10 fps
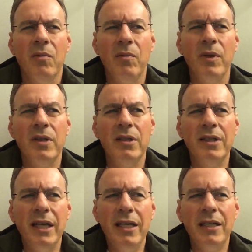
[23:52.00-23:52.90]
but to
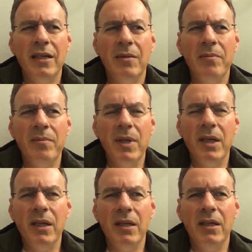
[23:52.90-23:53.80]
take a
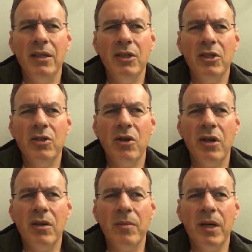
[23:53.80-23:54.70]
minute and just
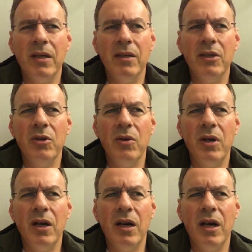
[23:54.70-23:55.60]
talk about,
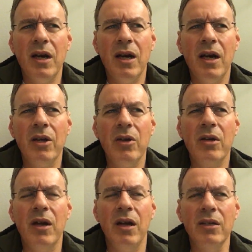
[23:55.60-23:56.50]
higher
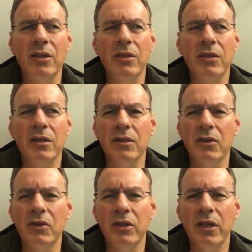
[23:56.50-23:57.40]

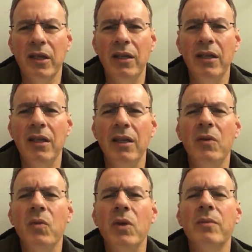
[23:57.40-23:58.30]
consciousness. And
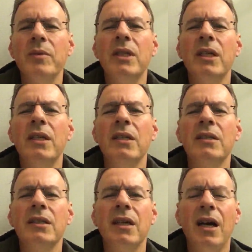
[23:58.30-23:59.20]
what I'm saying
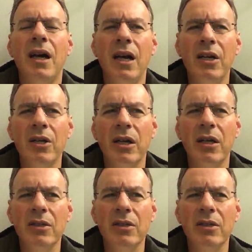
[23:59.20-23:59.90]
is, in a higher